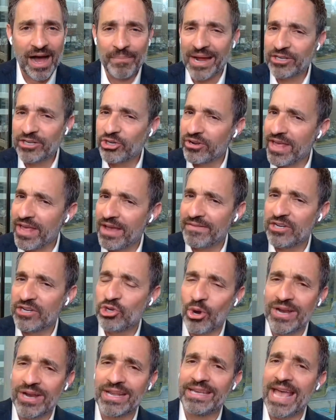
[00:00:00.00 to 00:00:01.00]
I'm not sure they
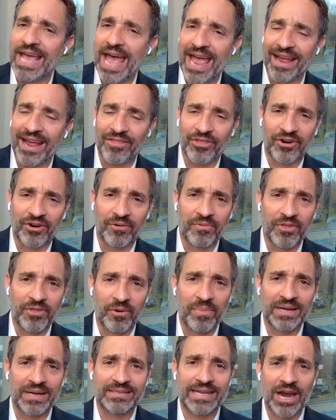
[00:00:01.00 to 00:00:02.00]
haven't joined a gang.
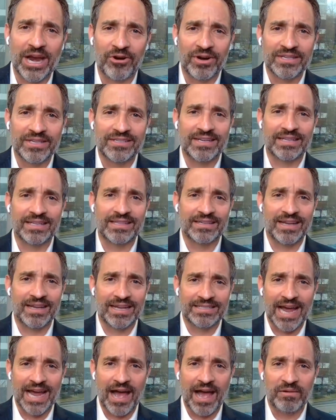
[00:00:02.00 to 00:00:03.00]
They're a bit terrorist
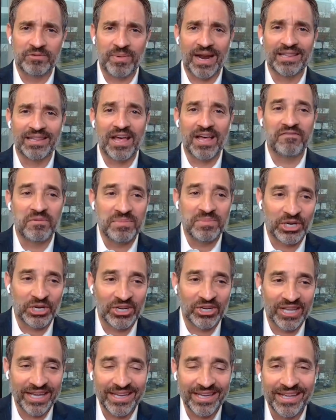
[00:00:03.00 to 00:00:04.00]
at times, but I love them
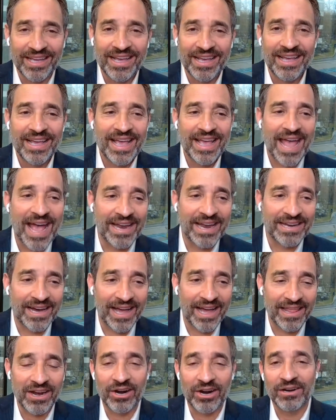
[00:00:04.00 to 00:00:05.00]
dearly. And
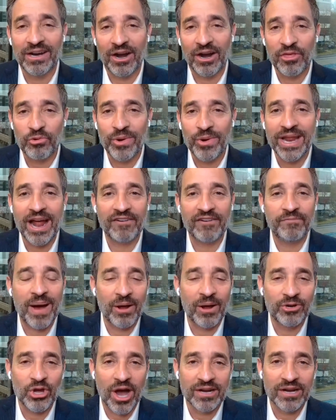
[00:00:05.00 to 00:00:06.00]
our
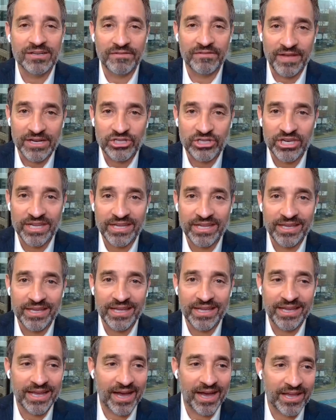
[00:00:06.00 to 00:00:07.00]
3.5-pound dog, Da Vinci,
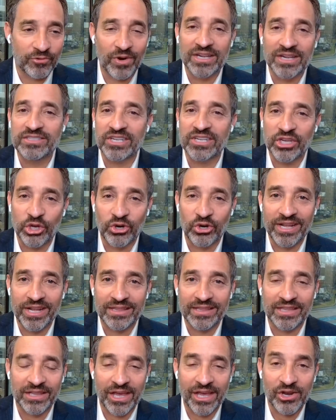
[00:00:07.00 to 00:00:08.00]
he runs
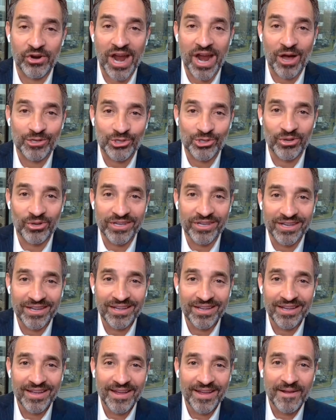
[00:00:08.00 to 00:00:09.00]
security at the Linkner household.
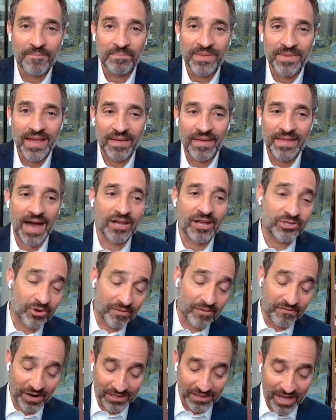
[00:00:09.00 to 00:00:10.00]
I mean, I
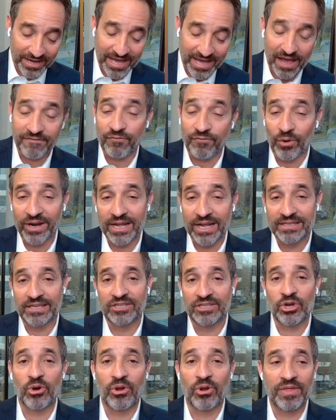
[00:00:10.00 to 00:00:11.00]
also am very lucky. I have 4
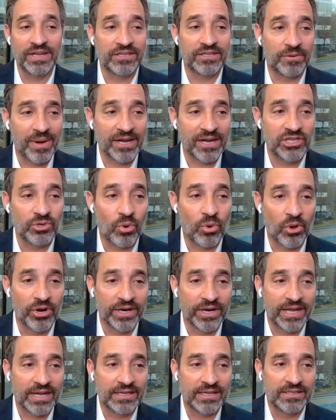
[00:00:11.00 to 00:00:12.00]
kids in total. These are my 2
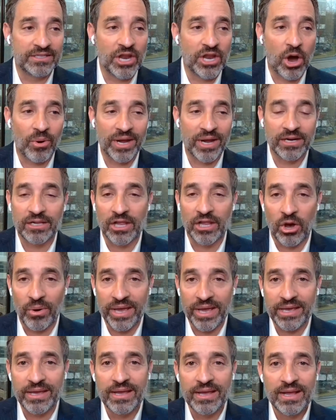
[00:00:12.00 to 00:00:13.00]
older kids, Noah and
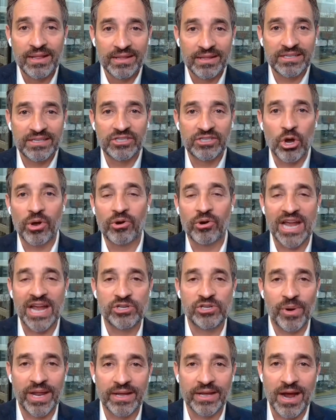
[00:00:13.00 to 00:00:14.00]
Chloe. This is Noah
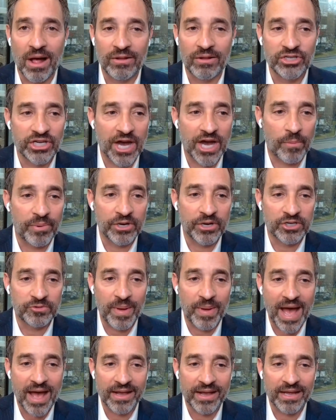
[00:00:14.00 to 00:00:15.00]
graduating college a couple
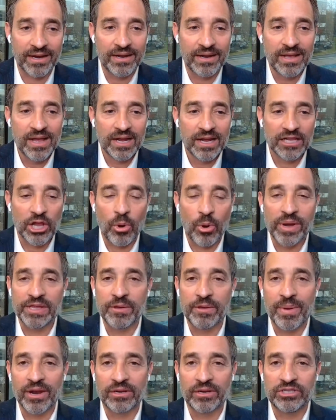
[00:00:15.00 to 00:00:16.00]
years back, and
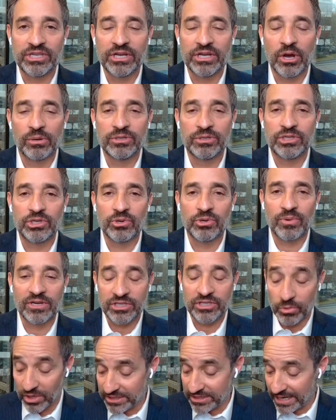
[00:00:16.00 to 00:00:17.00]
Chloe in the middle. She
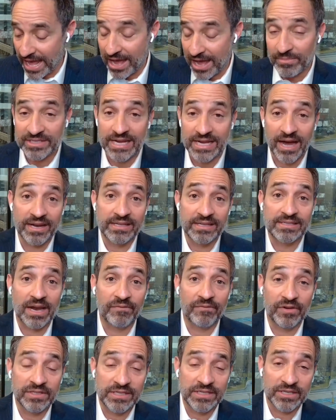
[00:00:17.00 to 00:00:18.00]
works at Amazon
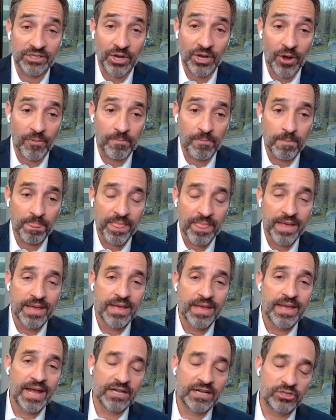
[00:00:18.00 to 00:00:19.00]
in San Francisco.
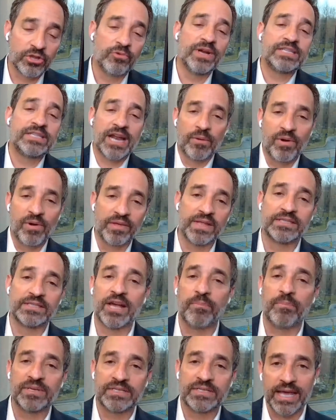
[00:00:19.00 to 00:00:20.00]
So the reason I
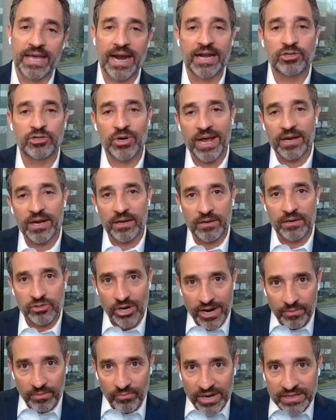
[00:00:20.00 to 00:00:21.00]
bring this up is, again, I
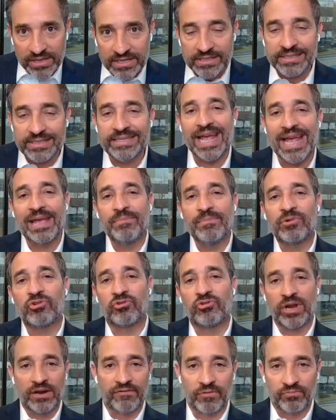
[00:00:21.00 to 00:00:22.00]
try to bring these
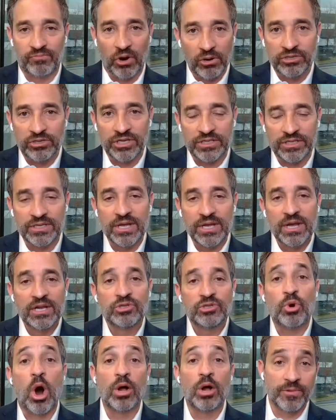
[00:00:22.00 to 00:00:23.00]
same creative approaches
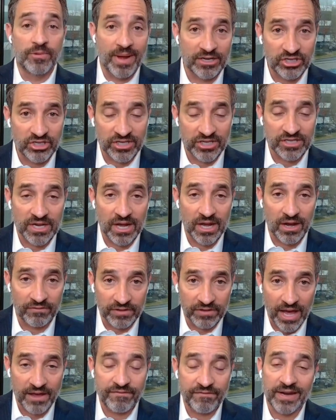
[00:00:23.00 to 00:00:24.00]
to all dimensions
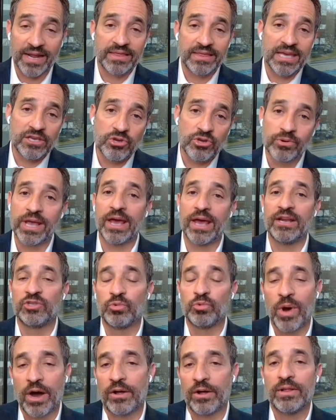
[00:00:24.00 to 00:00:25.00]
of life, and I think you
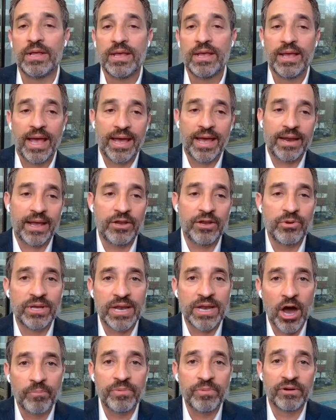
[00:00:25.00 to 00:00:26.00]
can as well,
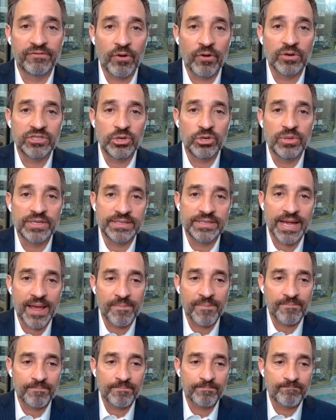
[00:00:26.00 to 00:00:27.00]
and you can help your folks do the
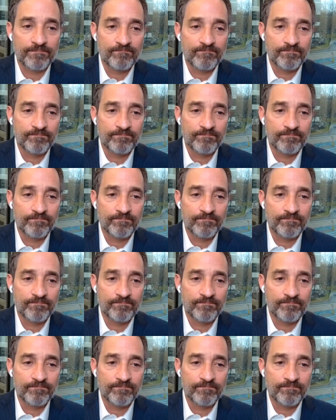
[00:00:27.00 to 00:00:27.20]
same.